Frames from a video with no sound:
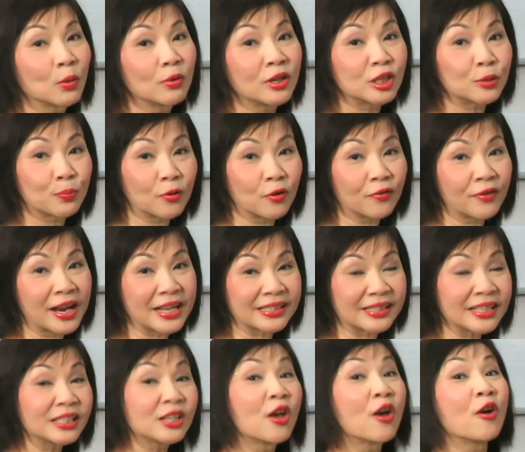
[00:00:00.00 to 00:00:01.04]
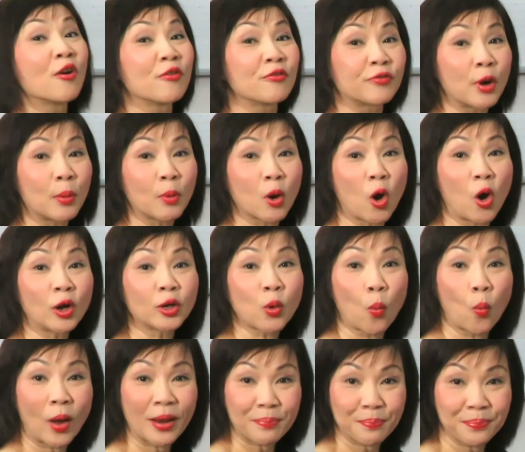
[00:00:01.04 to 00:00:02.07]
which progresses from chord
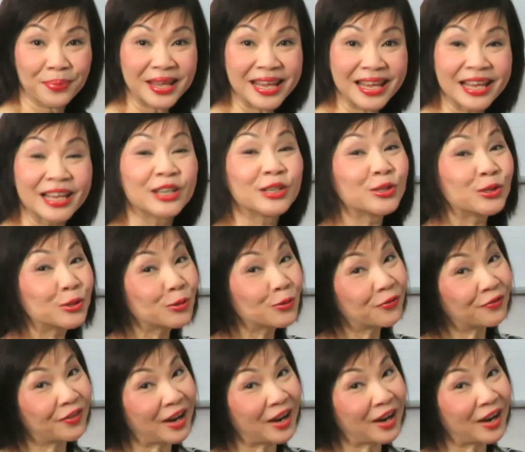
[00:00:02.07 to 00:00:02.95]
1B to